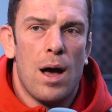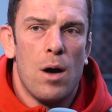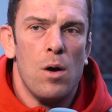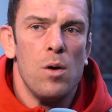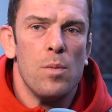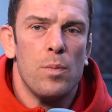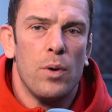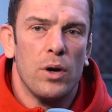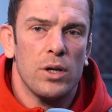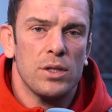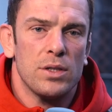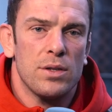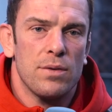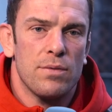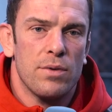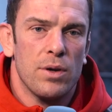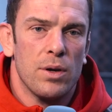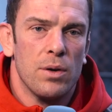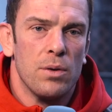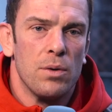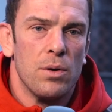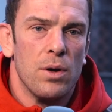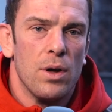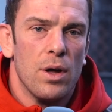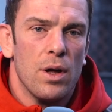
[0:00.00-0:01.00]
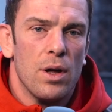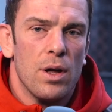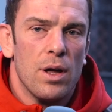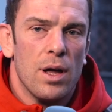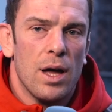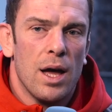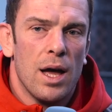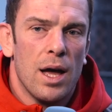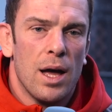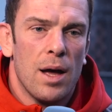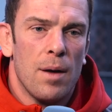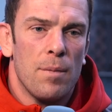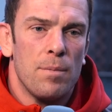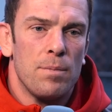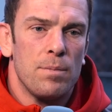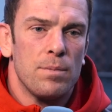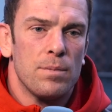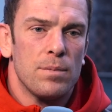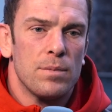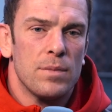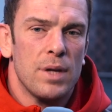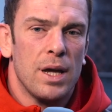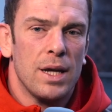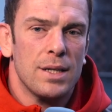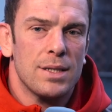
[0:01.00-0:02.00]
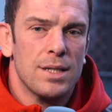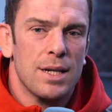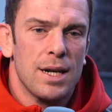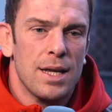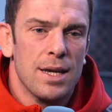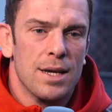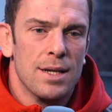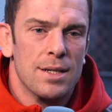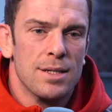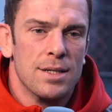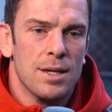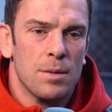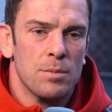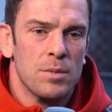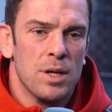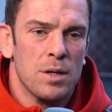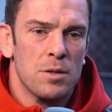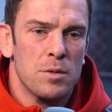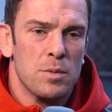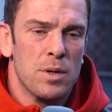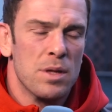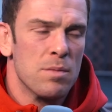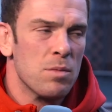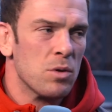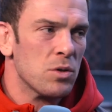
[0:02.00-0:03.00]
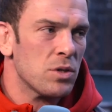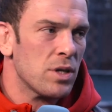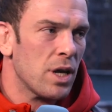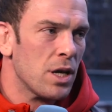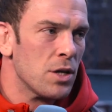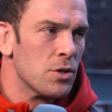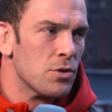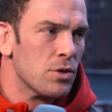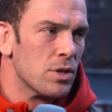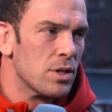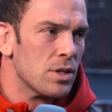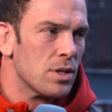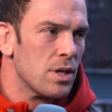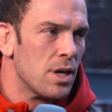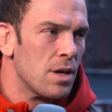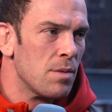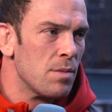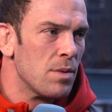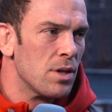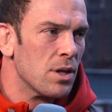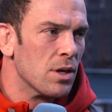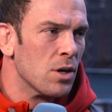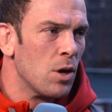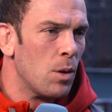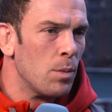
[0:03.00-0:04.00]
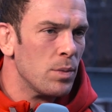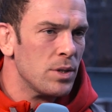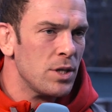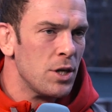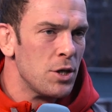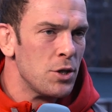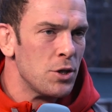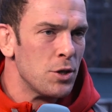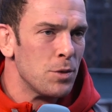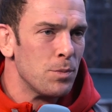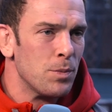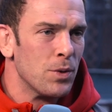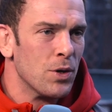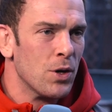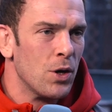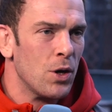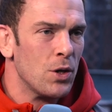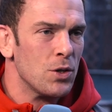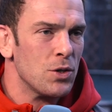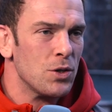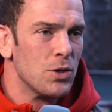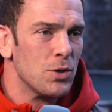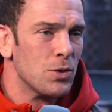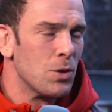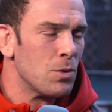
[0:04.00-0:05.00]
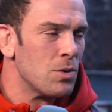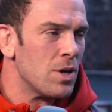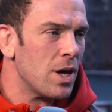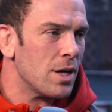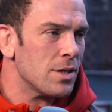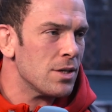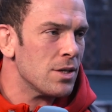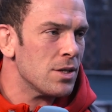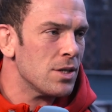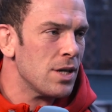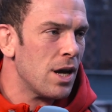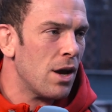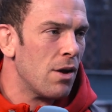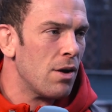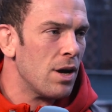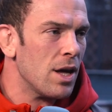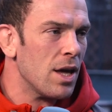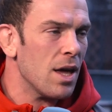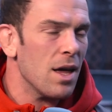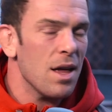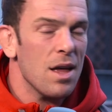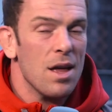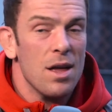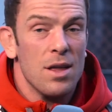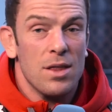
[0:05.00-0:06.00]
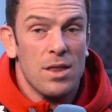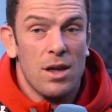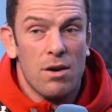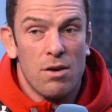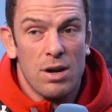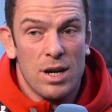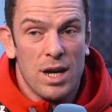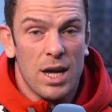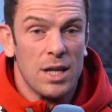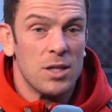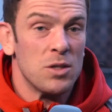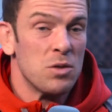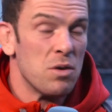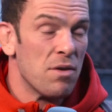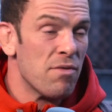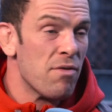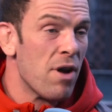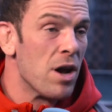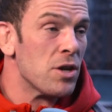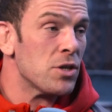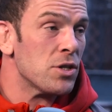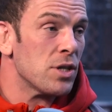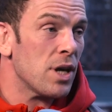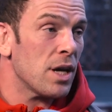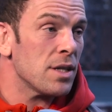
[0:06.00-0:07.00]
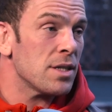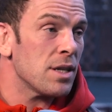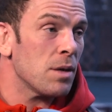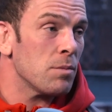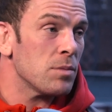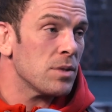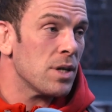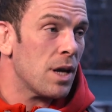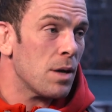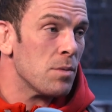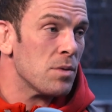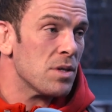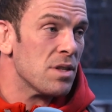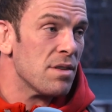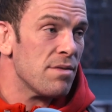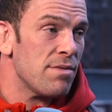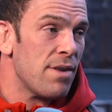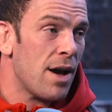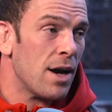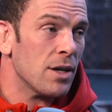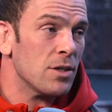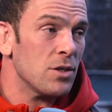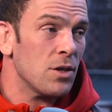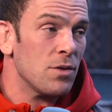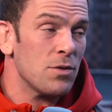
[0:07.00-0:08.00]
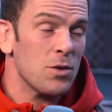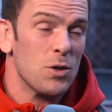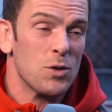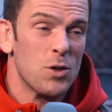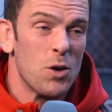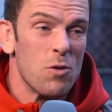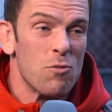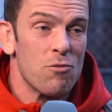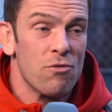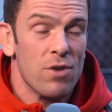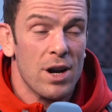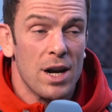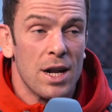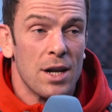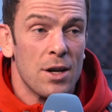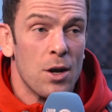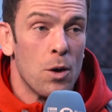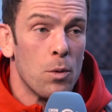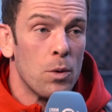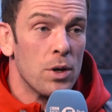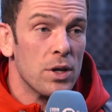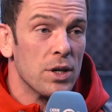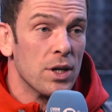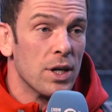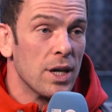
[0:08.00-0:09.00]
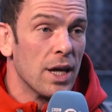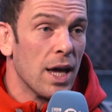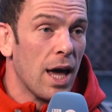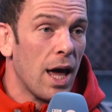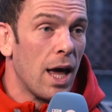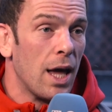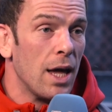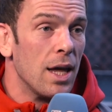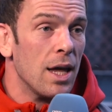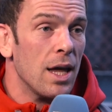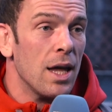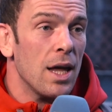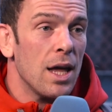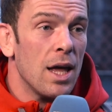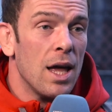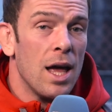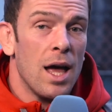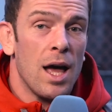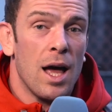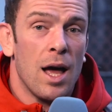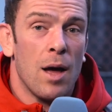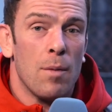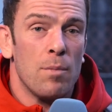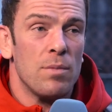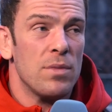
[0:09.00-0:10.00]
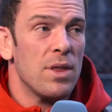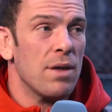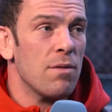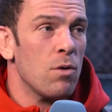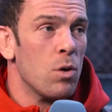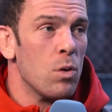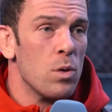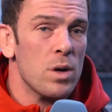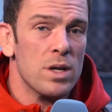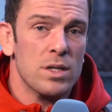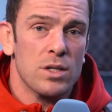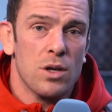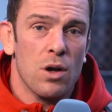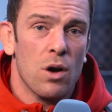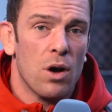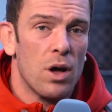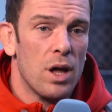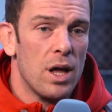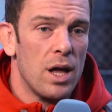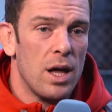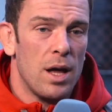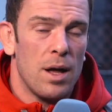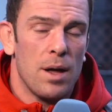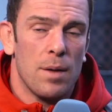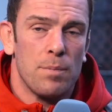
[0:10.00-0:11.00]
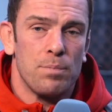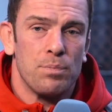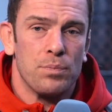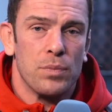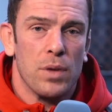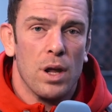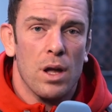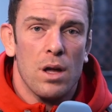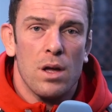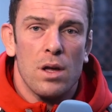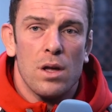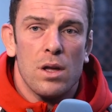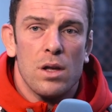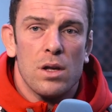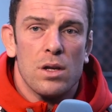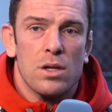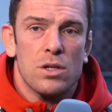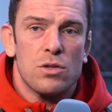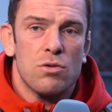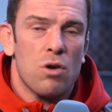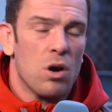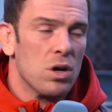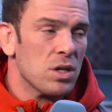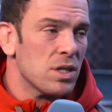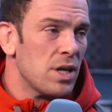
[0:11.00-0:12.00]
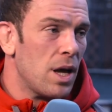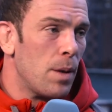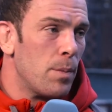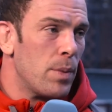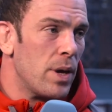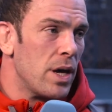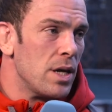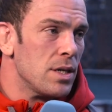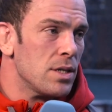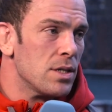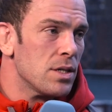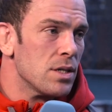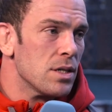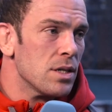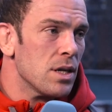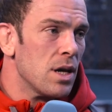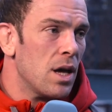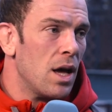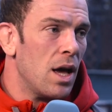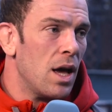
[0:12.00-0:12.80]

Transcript: our point of view, Italy can sometimes be the most dangerous team in the competition because you don't necessarily, they're akin to a French side sometimes in the fact of you don't really know what you're going to get. They've always got a strong set piece.